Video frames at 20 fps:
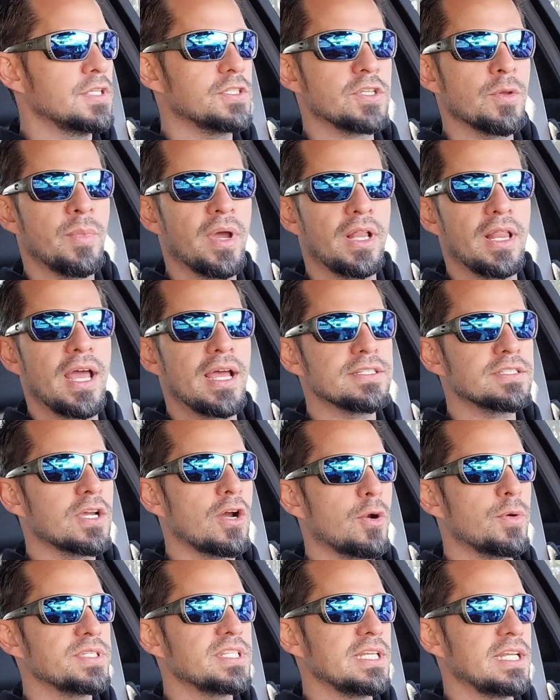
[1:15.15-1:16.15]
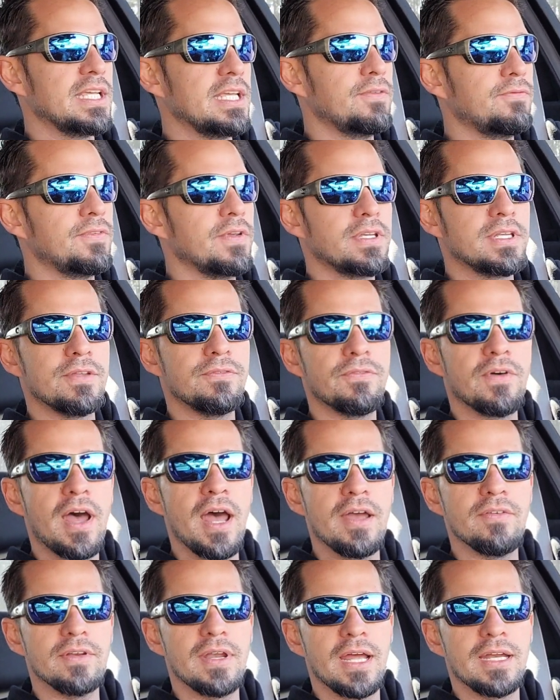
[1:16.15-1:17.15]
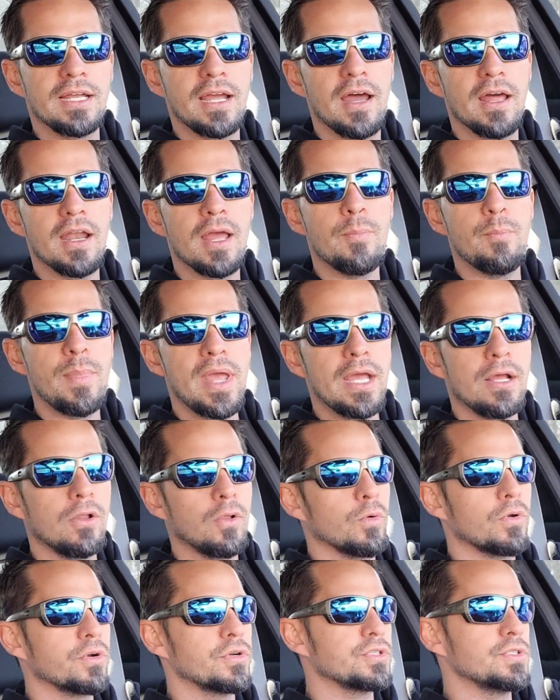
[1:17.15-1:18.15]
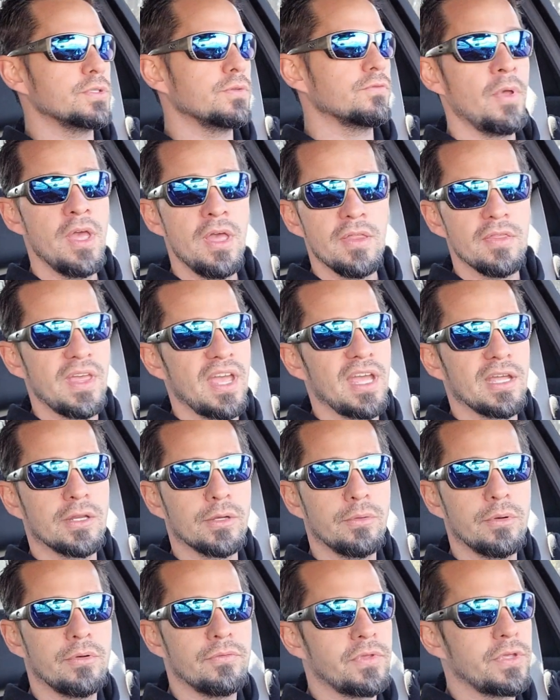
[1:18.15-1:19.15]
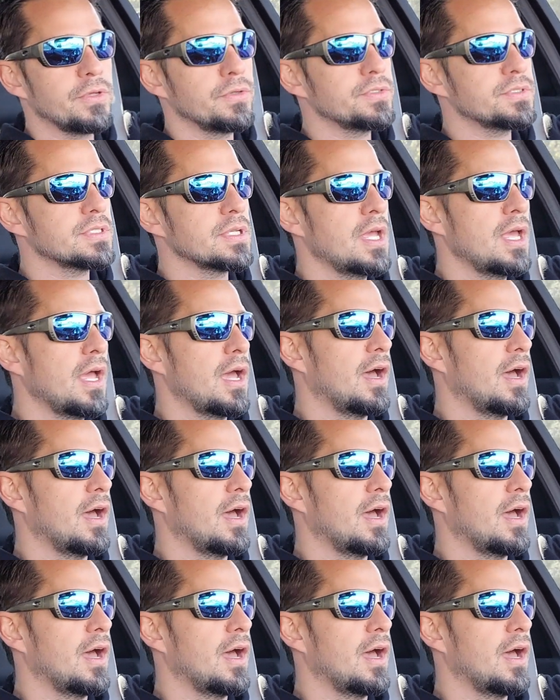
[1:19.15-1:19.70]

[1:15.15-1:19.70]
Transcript: So my last car was an E55, and I got a mail order tune. They had good reviews.